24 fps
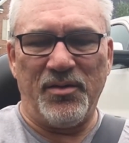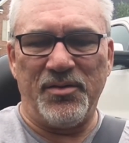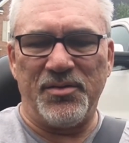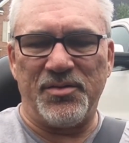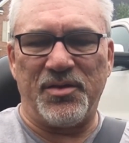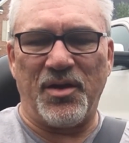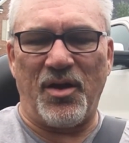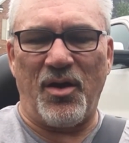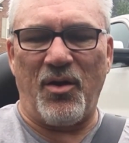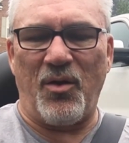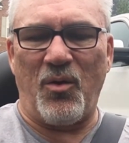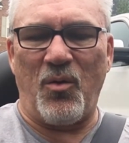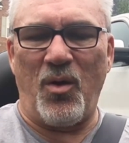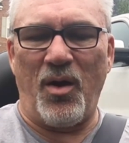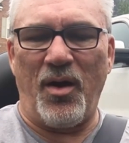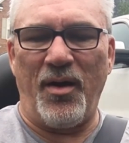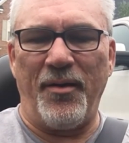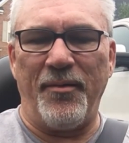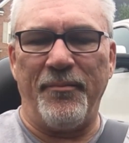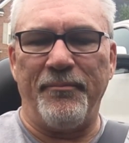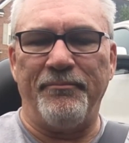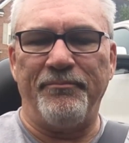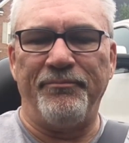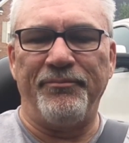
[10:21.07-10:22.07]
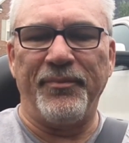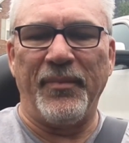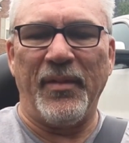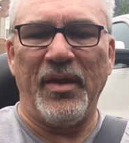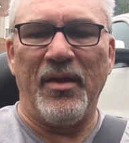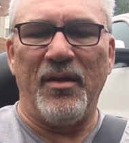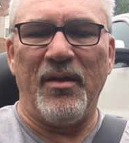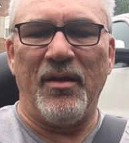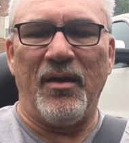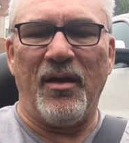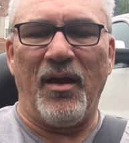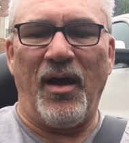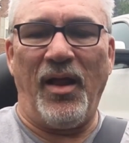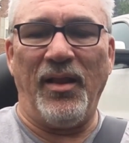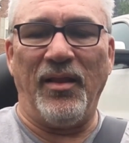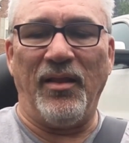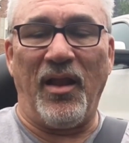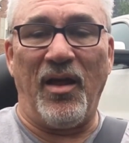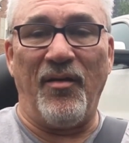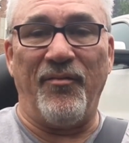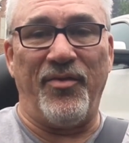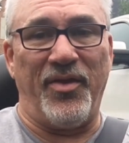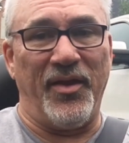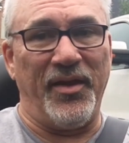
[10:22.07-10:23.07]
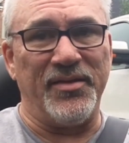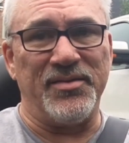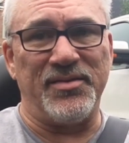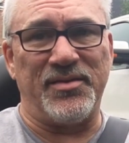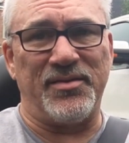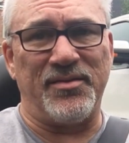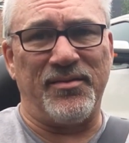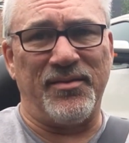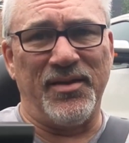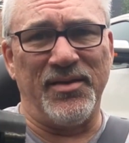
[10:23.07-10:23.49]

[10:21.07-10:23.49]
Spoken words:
So I love this.